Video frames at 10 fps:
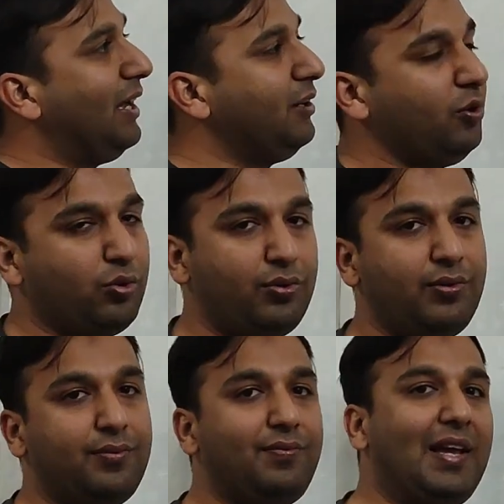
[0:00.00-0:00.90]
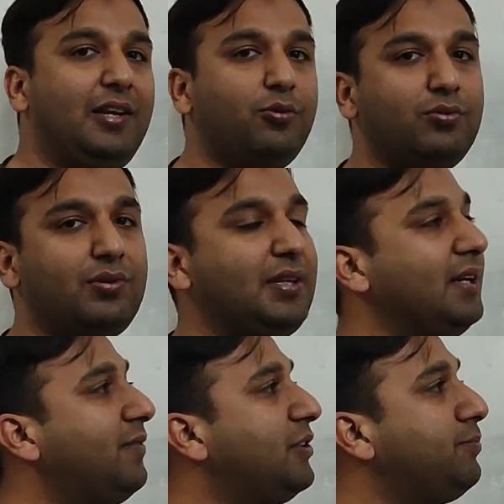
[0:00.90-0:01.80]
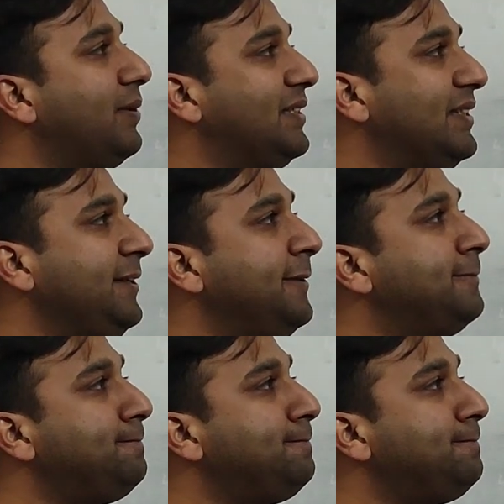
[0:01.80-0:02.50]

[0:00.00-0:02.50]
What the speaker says: unknown value that was present.